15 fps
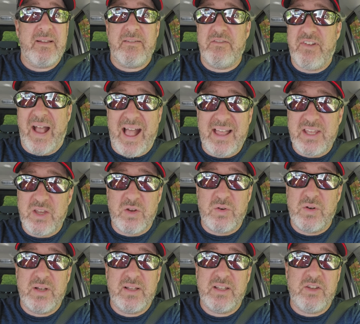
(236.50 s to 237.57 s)

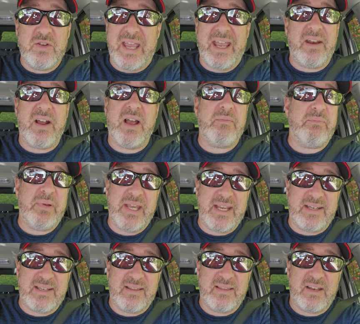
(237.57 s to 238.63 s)
value, you cannot
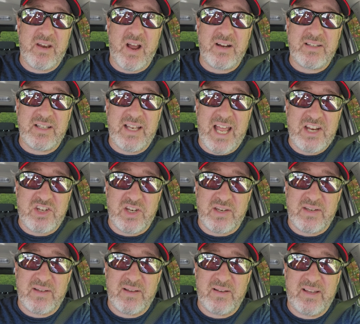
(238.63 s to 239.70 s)
beat the Nokta
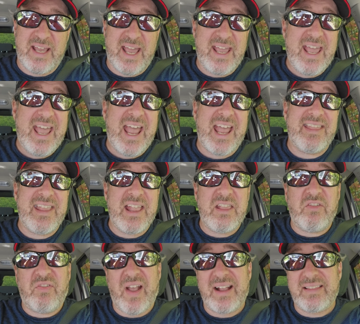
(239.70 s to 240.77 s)
Legend, okay? And then
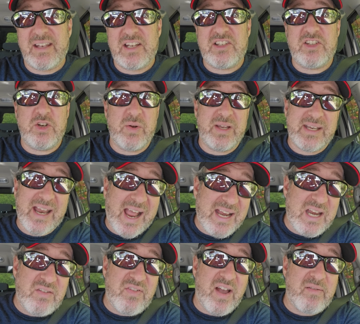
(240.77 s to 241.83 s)
the fact that it's doing
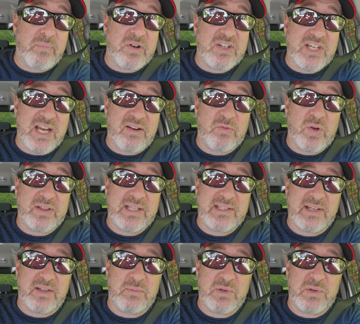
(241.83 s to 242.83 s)
95% of what these other